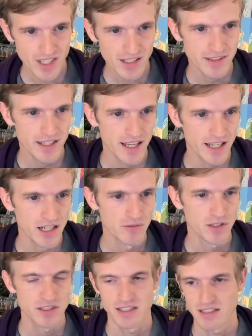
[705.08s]
The
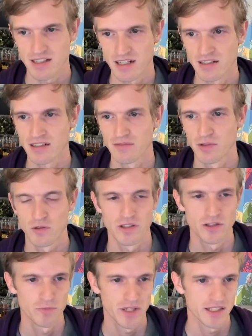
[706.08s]
data, once it's done, it will go
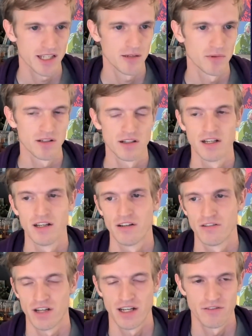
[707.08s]
into Bigtable
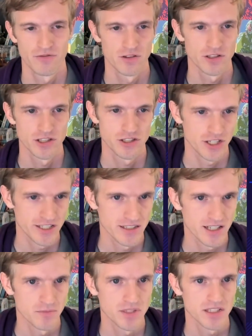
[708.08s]
uh, for just
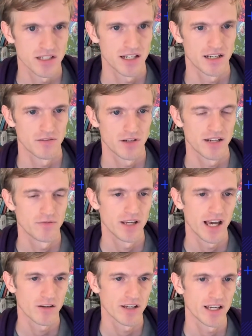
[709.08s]
JSON dumps, uh, and
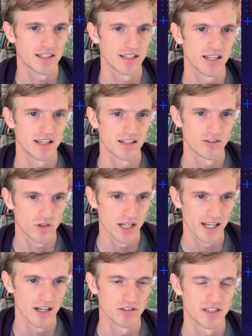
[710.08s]
we aggregate the data into
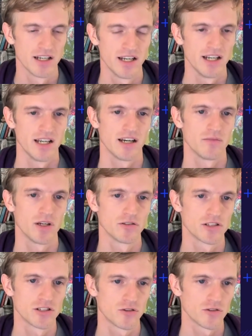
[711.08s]
ClickHouse, and we
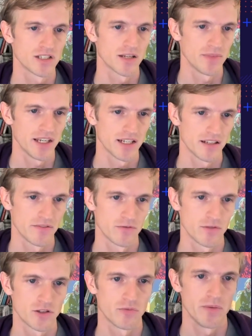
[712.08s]
also store some data that
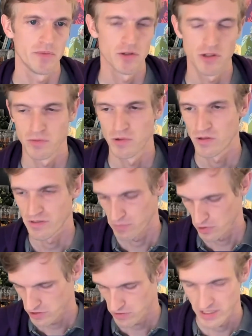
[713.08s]
we want to be mutable in
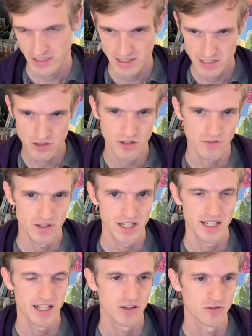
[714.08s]
Postgres. This is sort of where
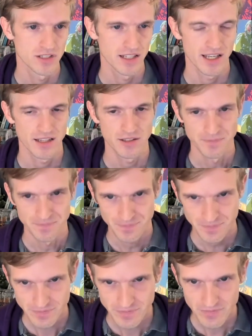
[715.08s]
the data goes at the end.
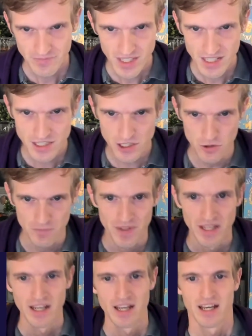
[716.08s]

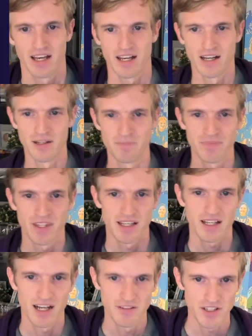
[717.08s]
So um,
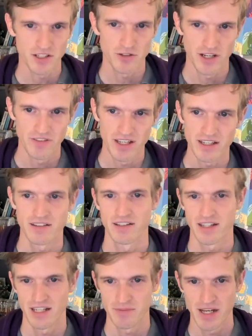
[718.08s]
Kafka traffic,
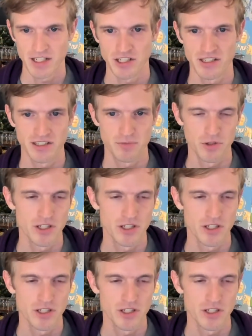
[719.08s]
you can imagine it's pretty